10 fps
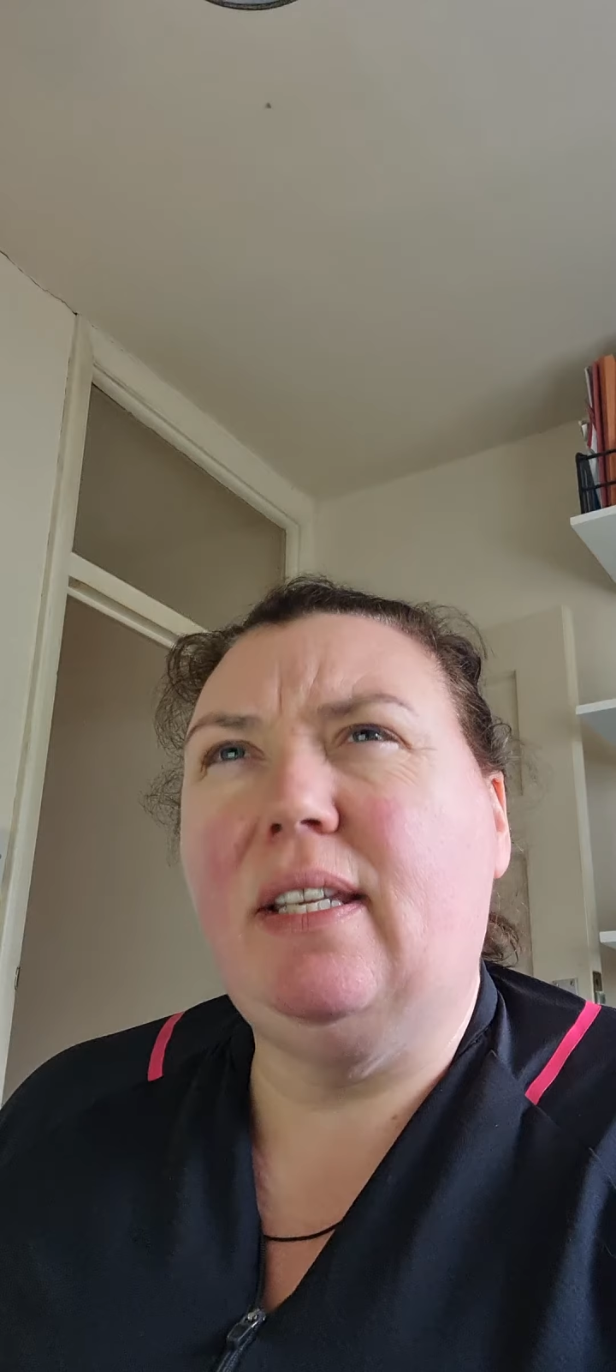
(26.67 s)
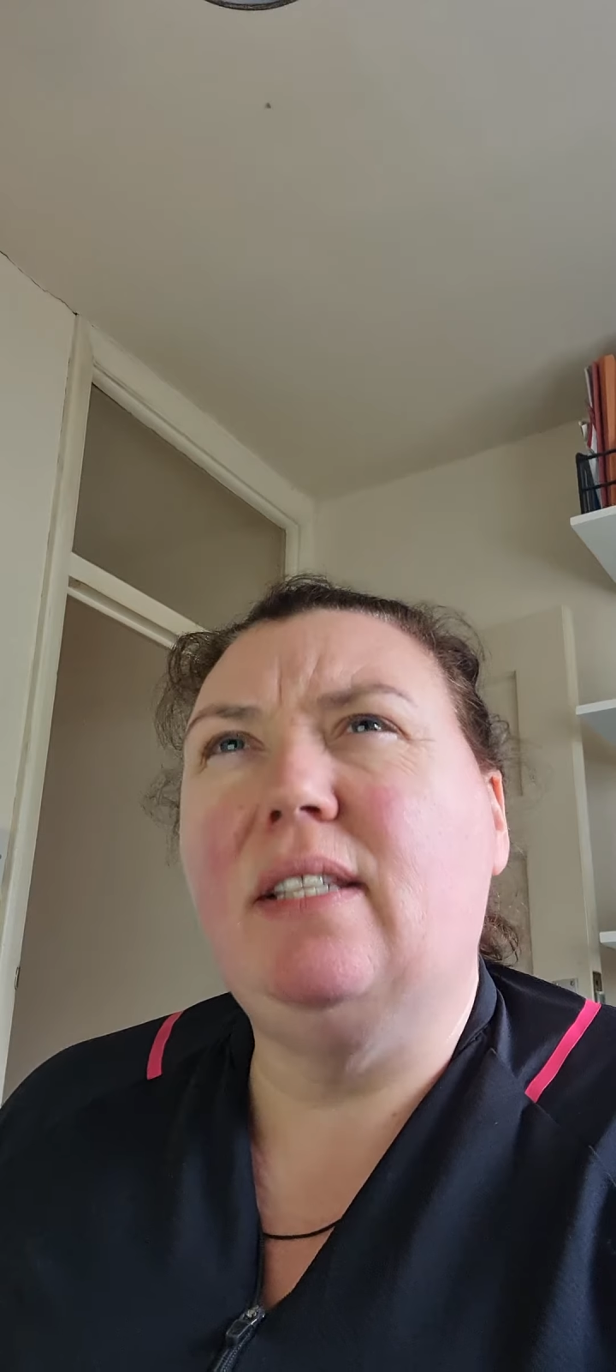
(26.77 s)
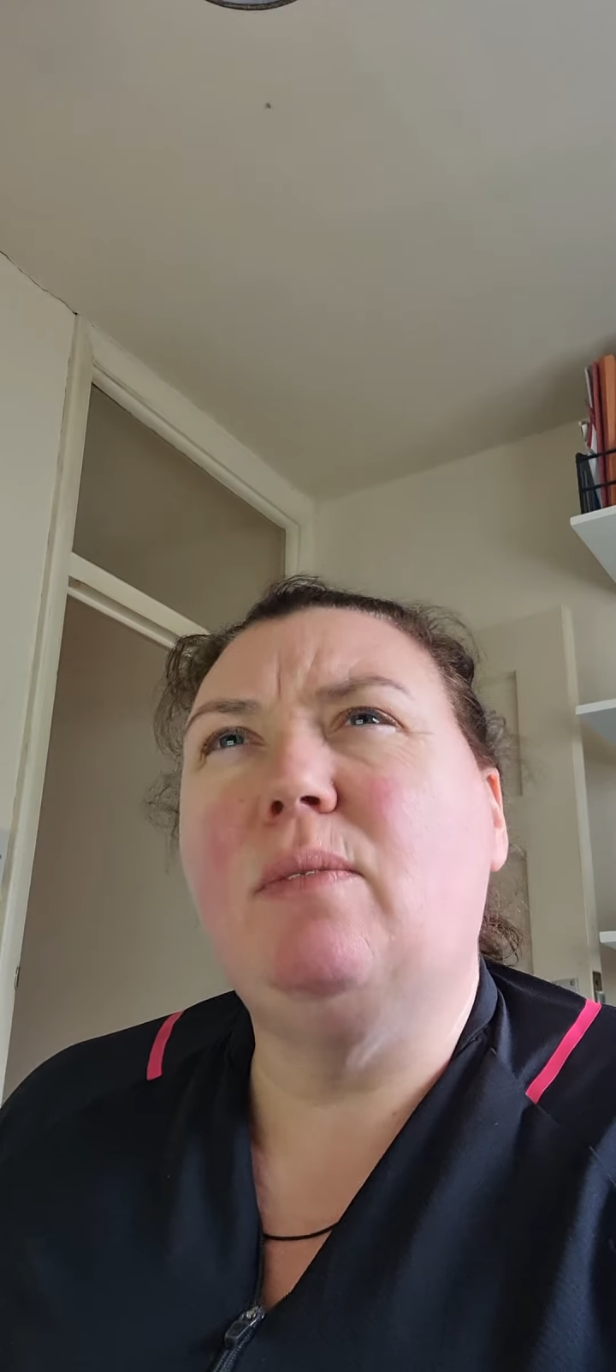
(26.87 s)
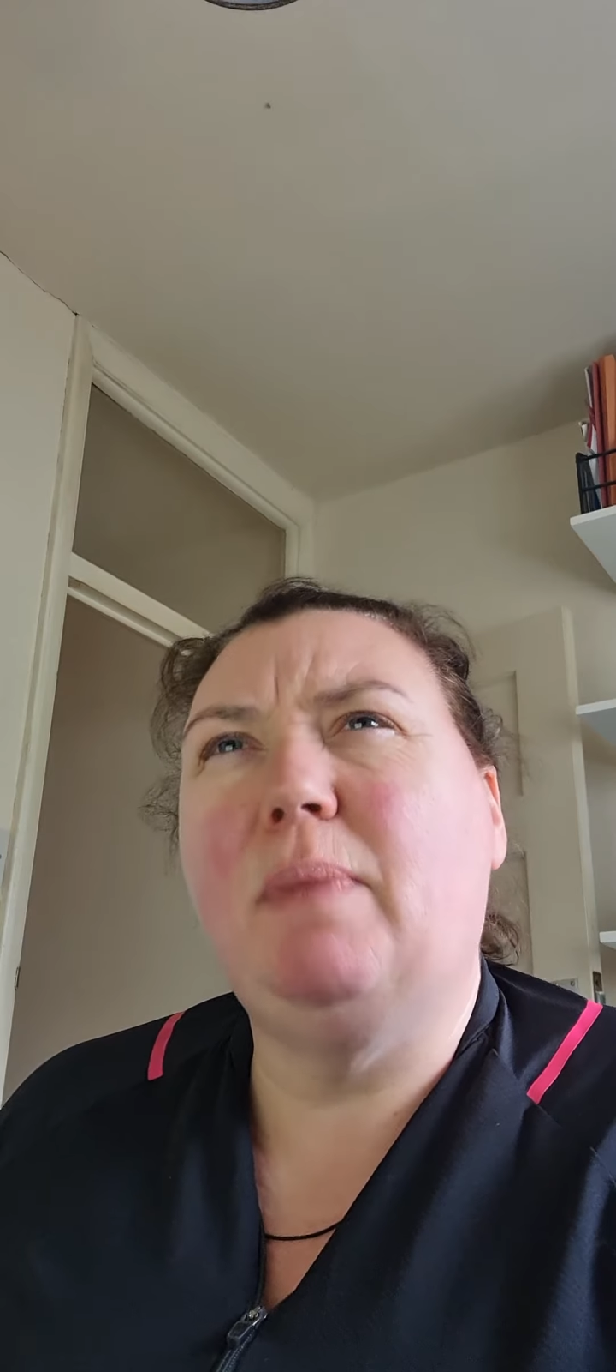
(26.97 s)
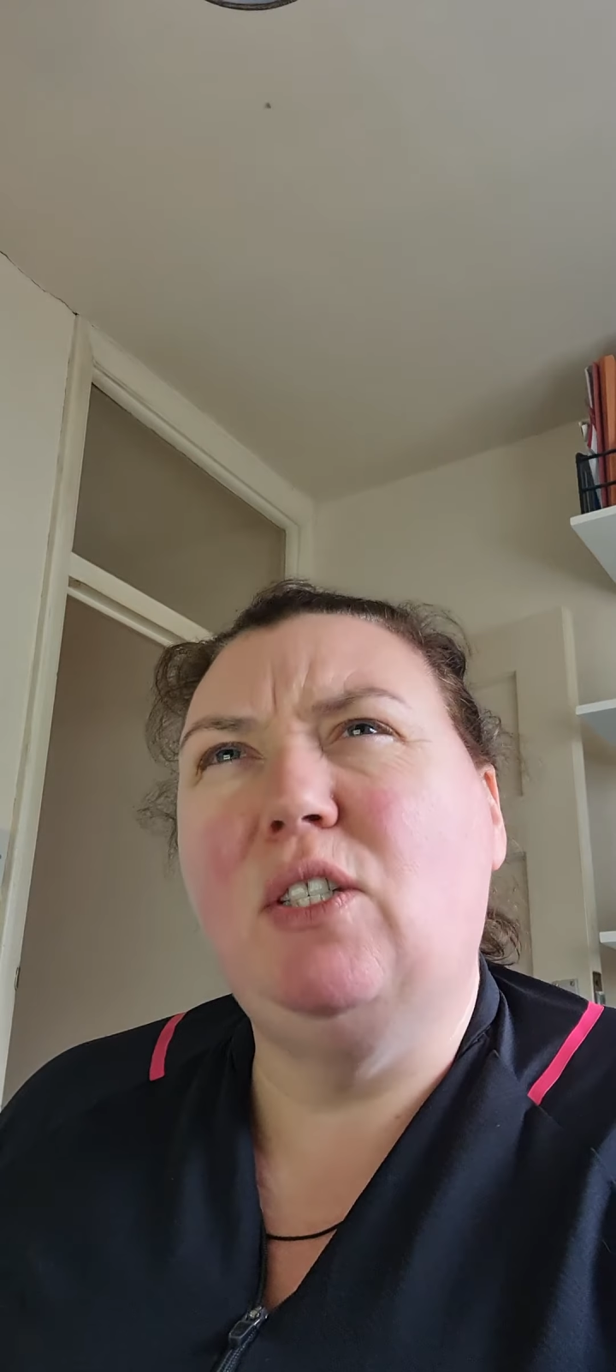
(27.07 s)

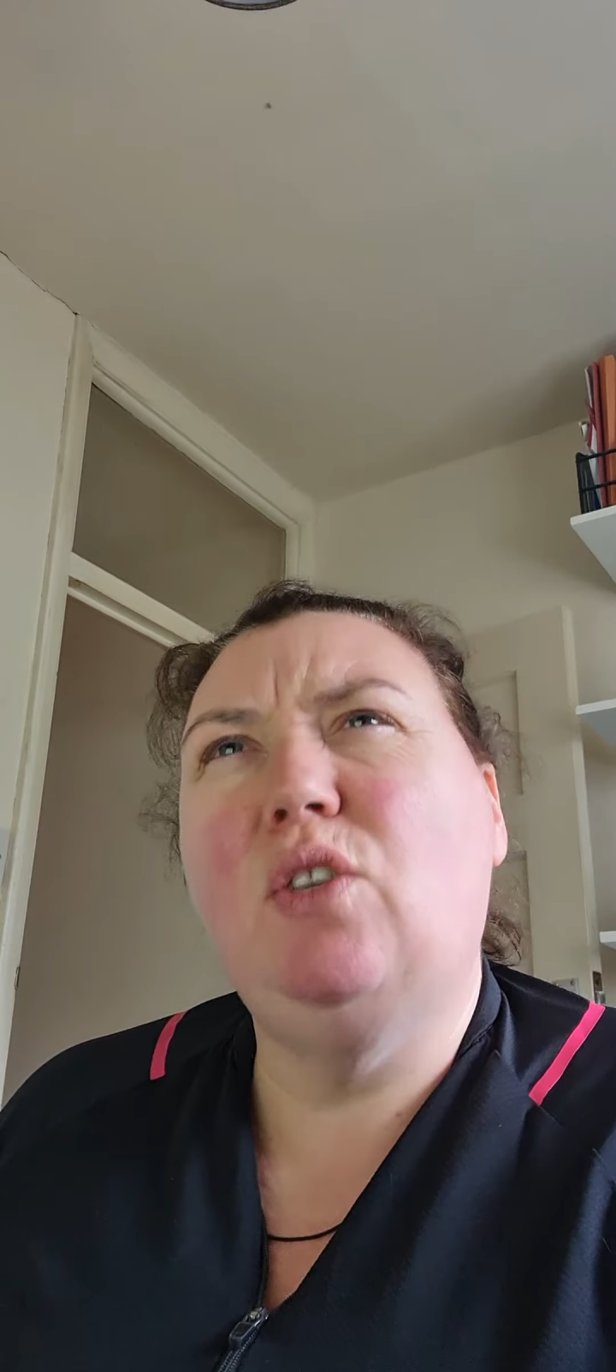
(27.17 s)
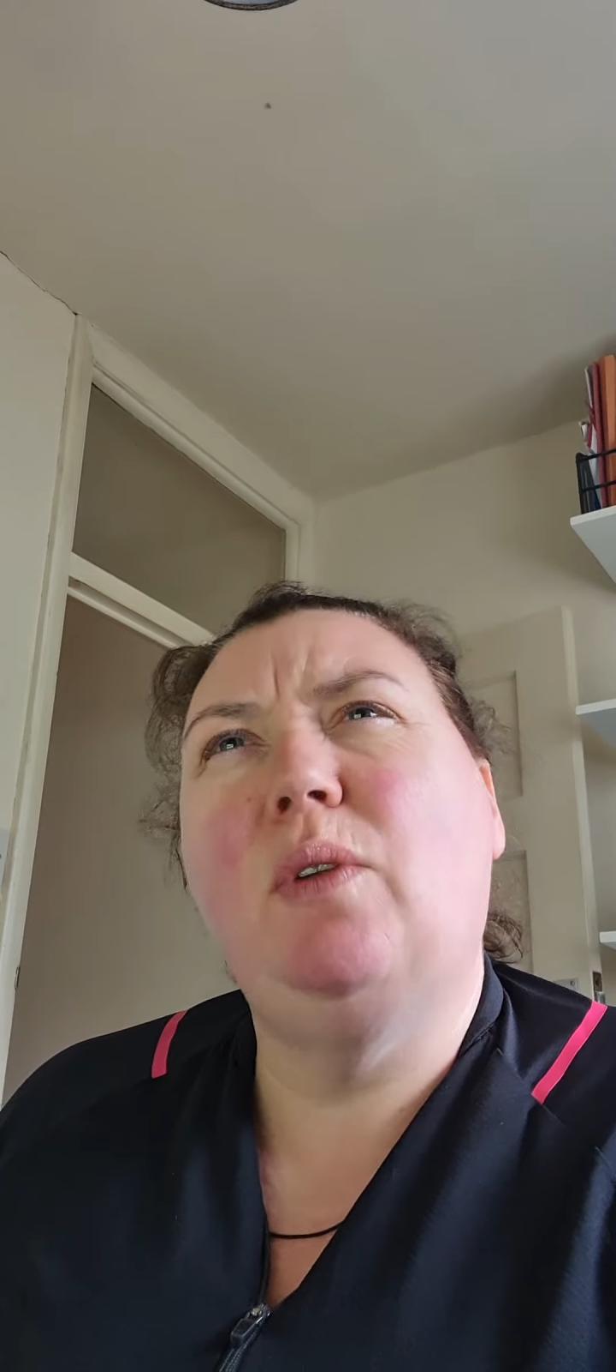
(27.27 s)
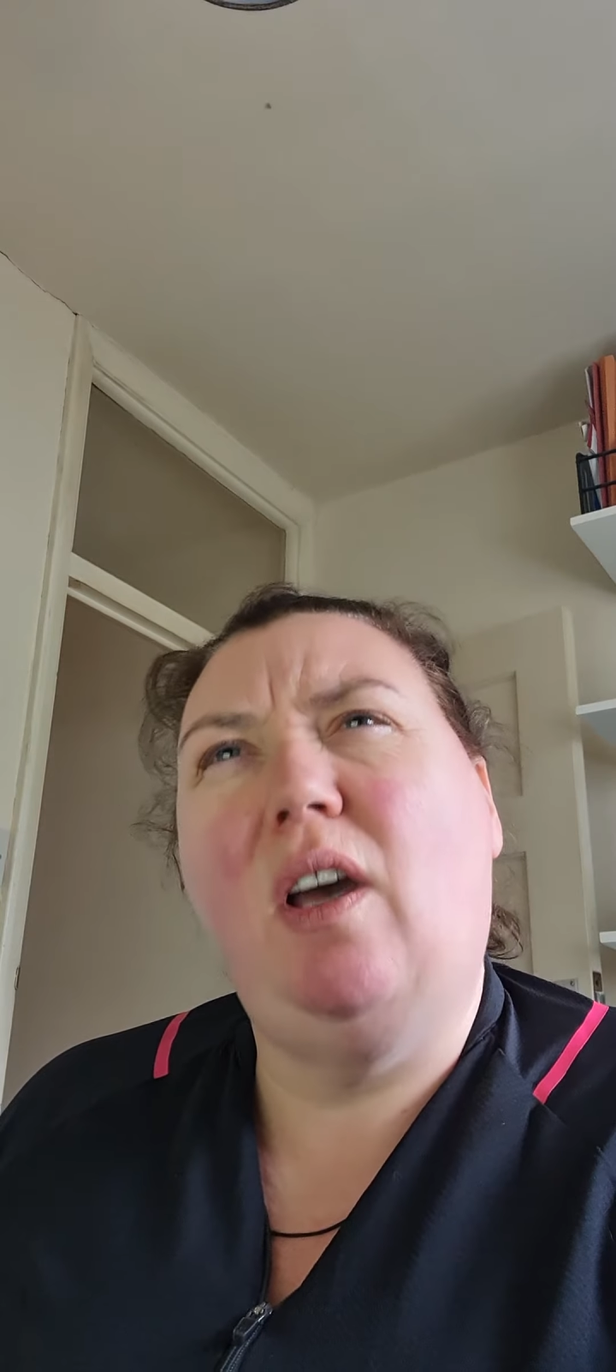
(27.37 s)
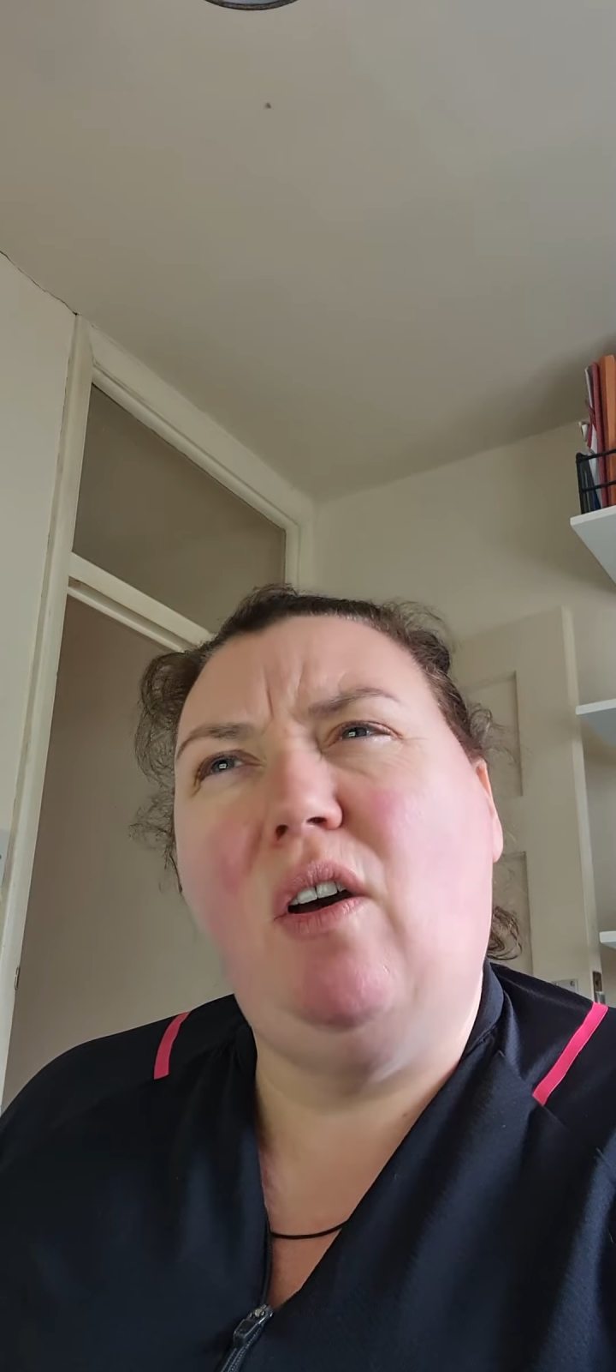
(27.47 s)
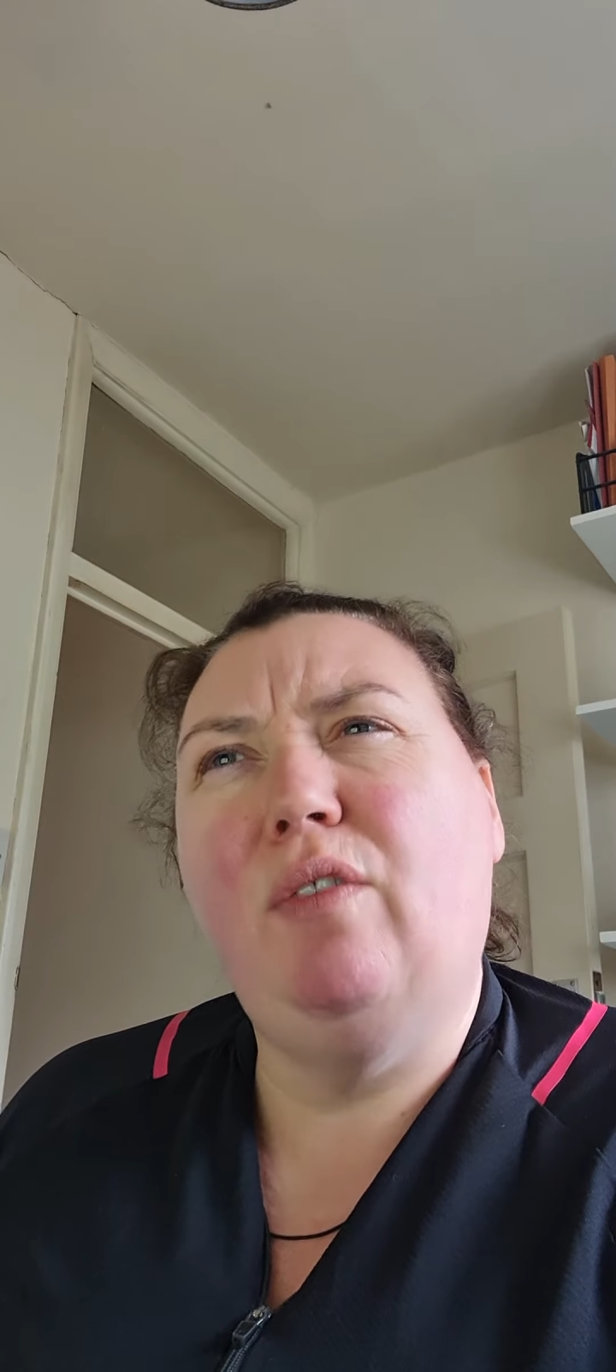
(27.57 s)
So it's been two
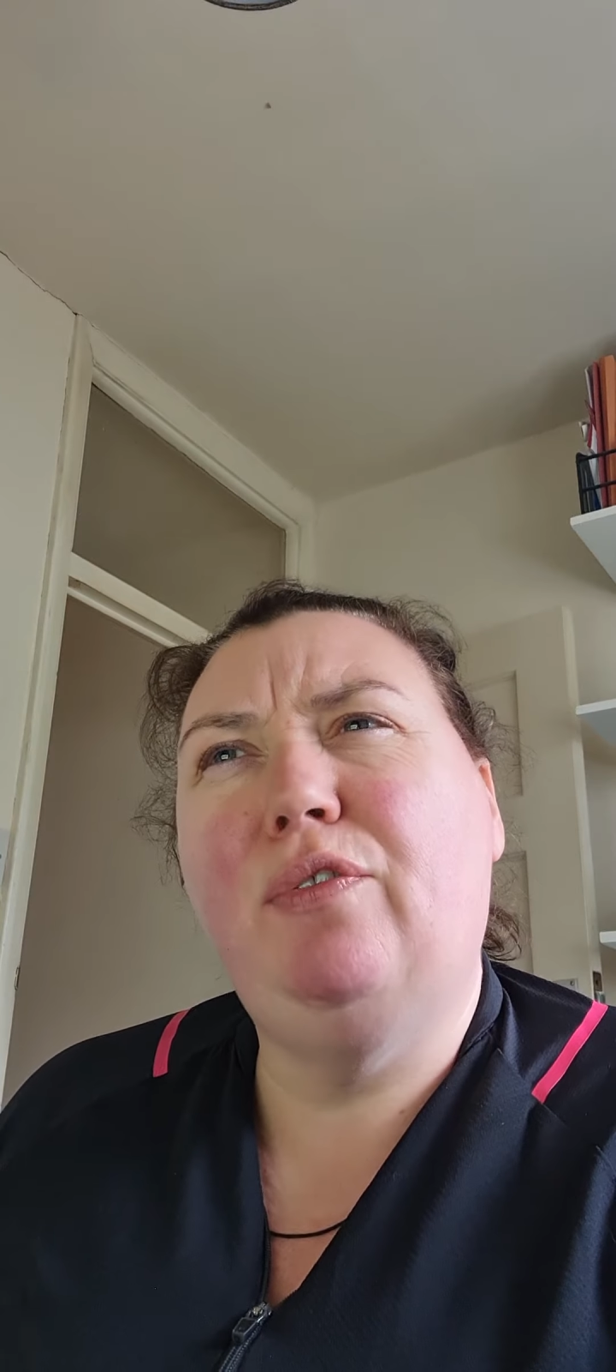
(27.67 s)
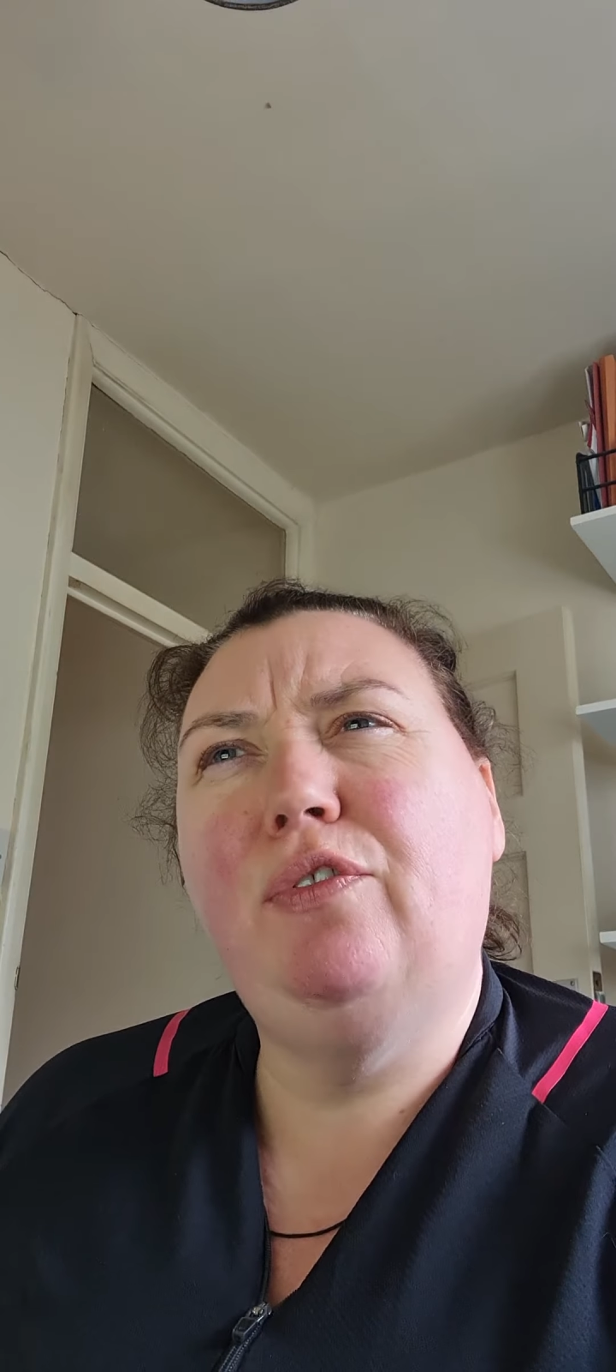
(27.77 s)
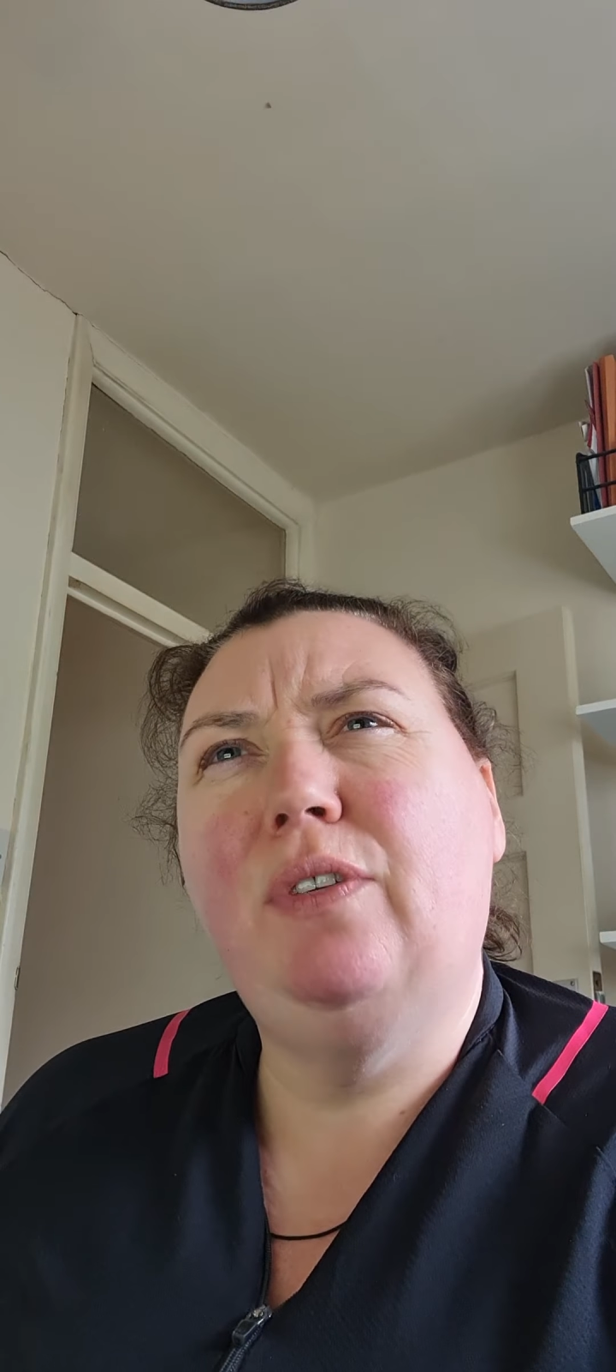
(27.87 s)
and a half